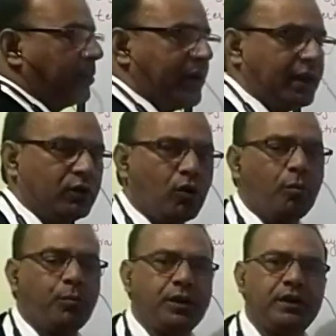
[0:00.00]
The main
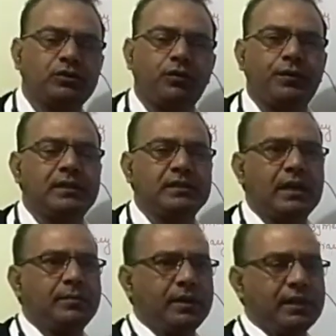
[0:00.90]
components of
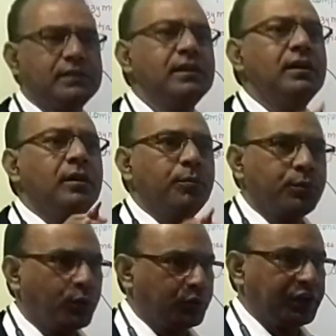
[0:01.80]
enzyme is
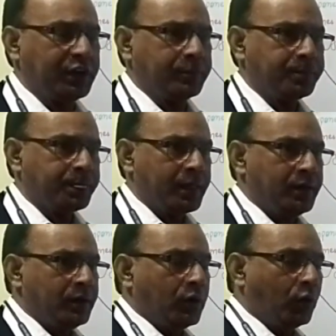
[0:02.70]
protein.
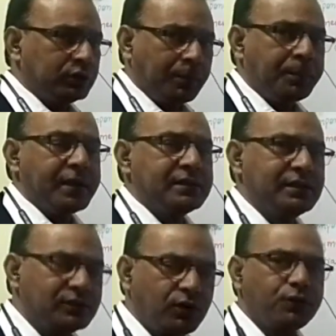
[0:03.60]
On the
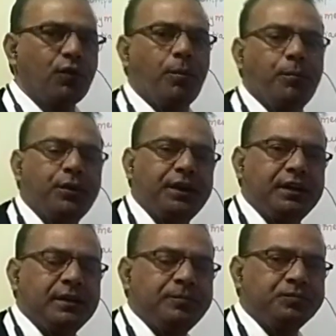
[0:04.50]
basis of
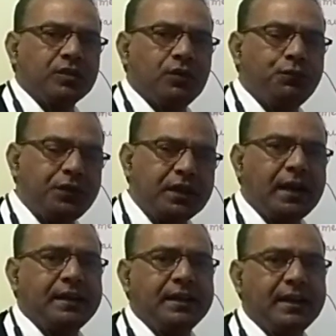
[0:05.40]
component, we
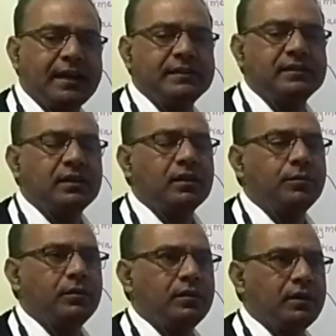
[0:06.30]
categorize
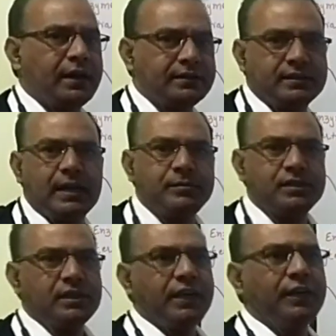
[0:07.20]

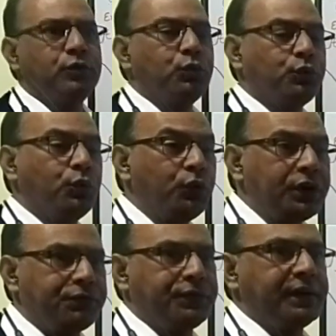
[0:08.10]
enzymes into two
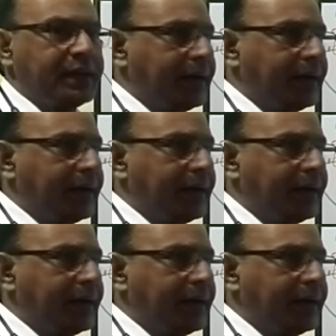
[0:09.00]
different